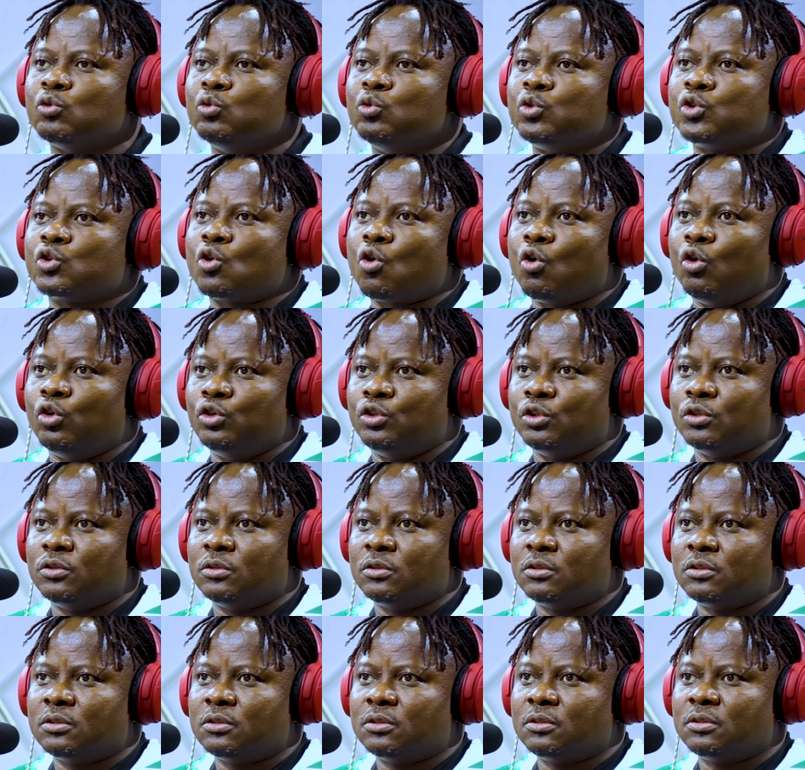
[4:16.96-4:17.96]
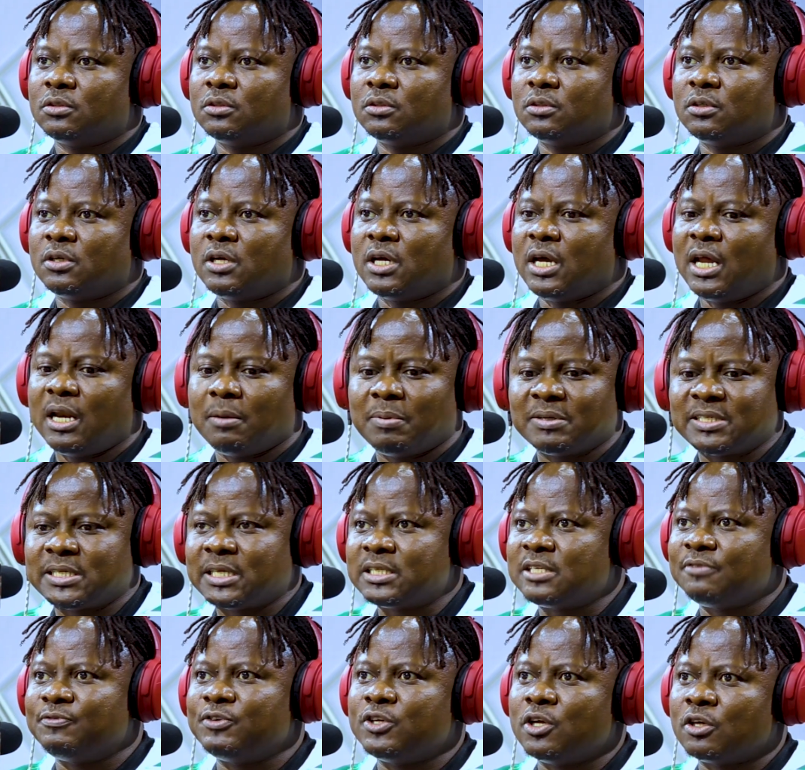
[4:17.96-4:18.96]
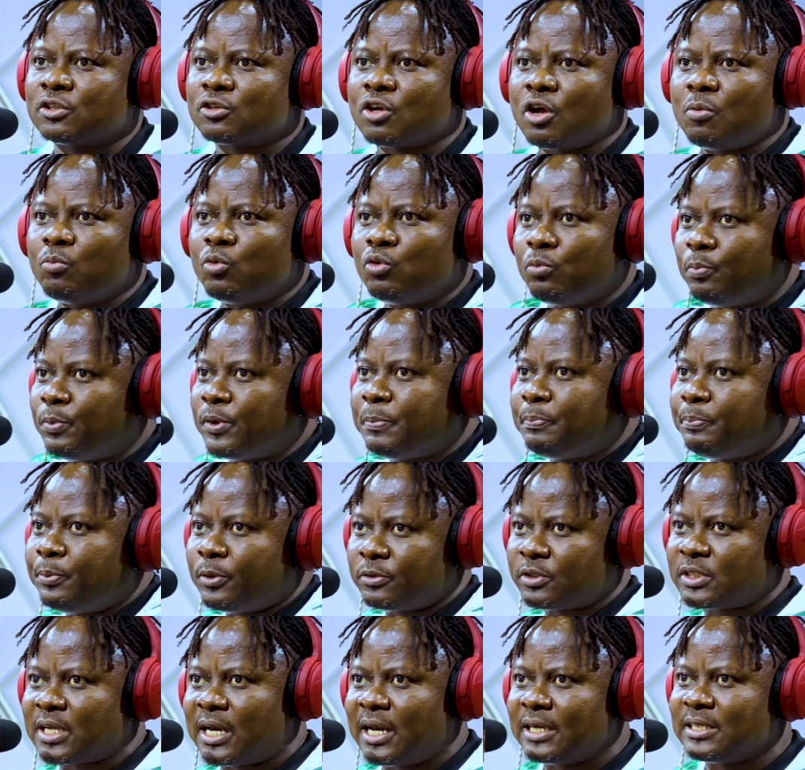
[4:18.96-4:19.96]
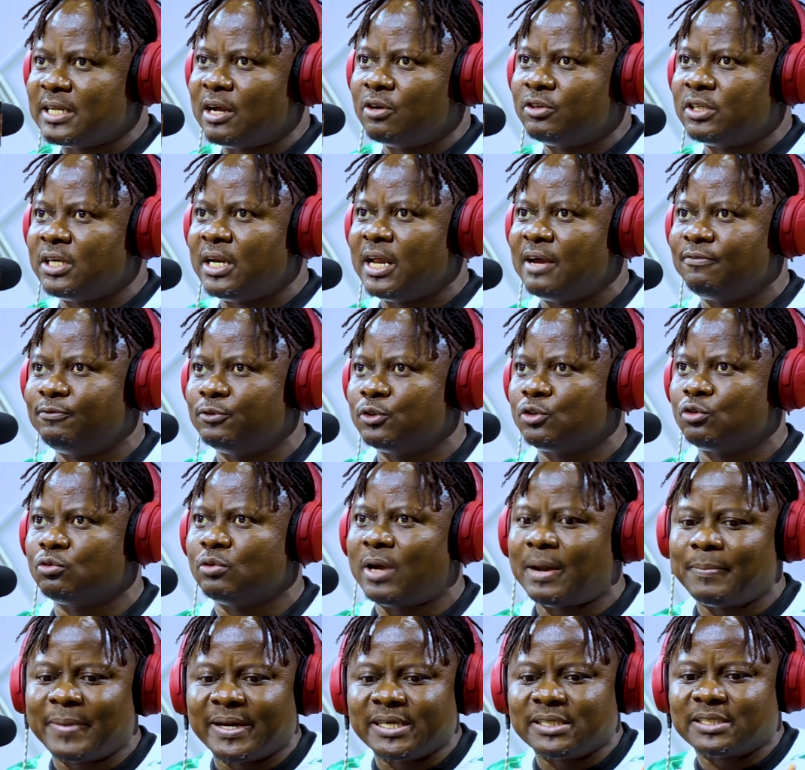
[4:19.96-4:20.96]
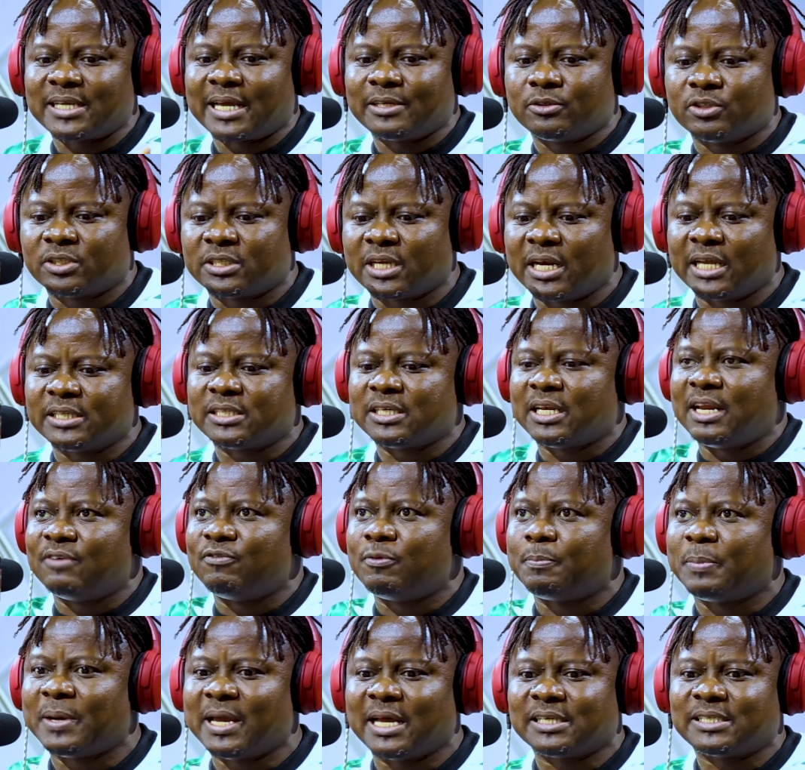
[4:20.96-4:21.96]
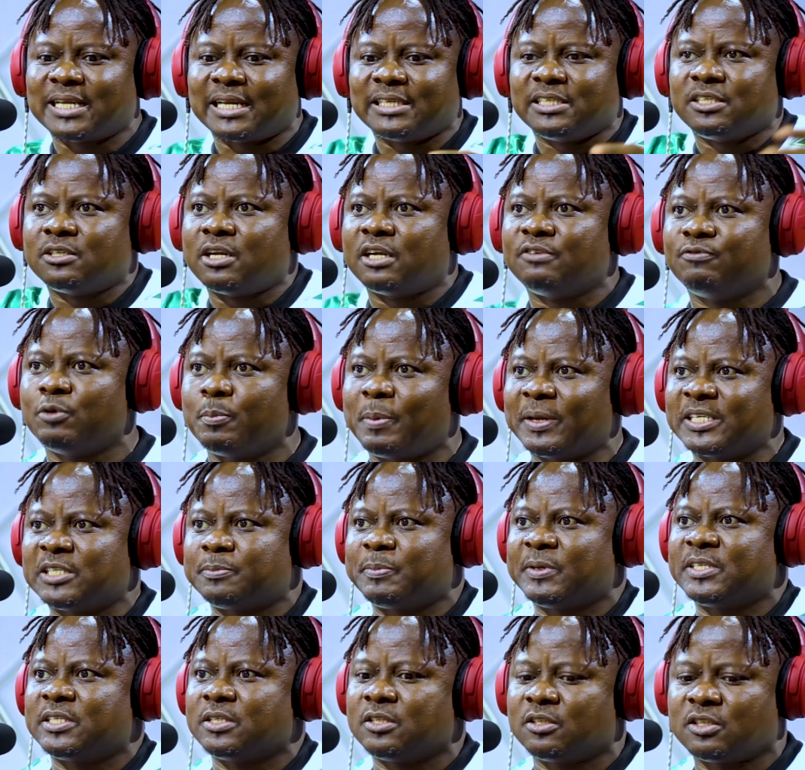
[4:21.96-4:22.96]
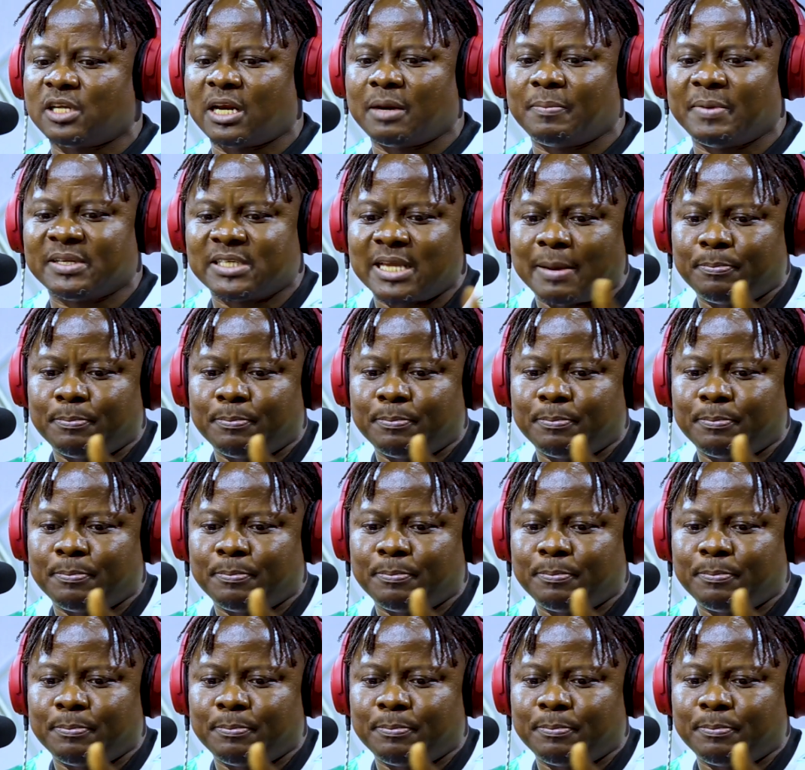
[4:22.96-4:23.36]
Who Scored? LBTV.com will select their own 11 too. I might decide to select 11 players that did not even participate in the tournament.